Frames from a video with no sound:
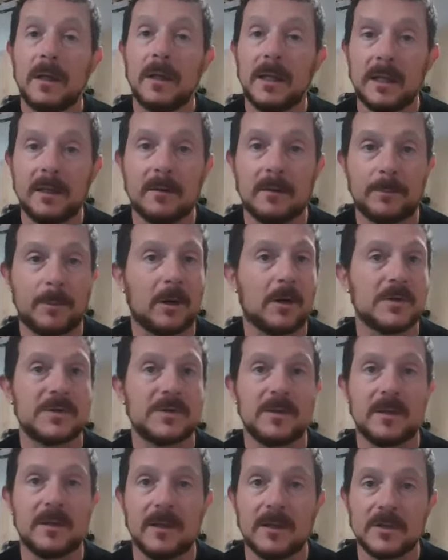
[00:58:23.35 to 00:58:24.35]

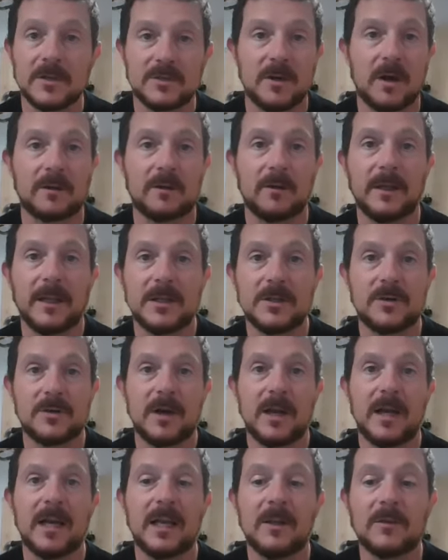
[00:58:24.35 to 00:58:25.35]
In-person instructor-led
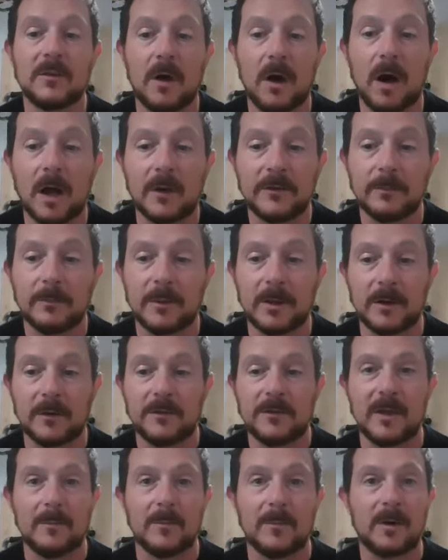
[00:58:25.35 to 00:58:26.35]
training is awesome at our
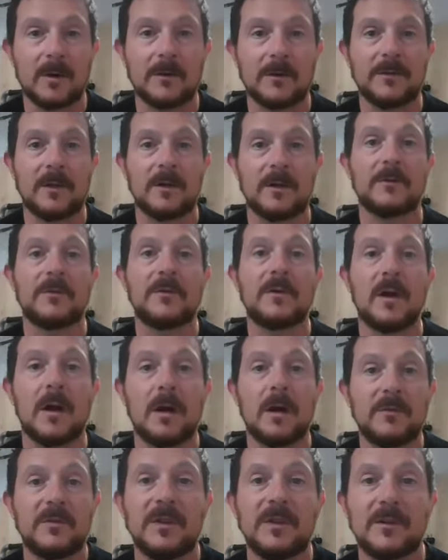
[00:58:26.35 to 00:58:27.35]
seminar centers.
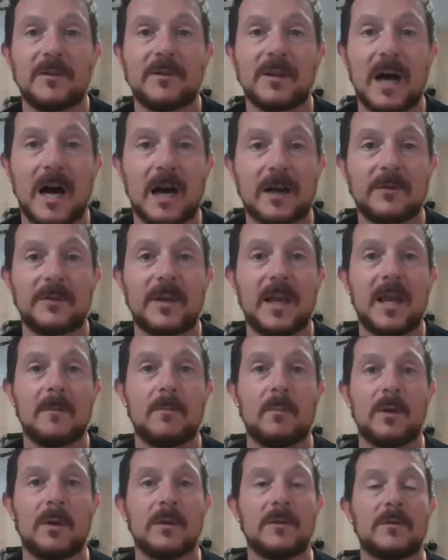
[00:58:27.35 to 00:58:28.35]
Come see a Sox
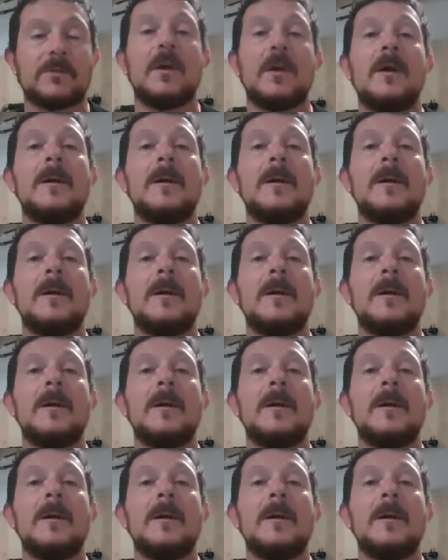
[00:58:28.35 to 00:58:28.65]
game with us.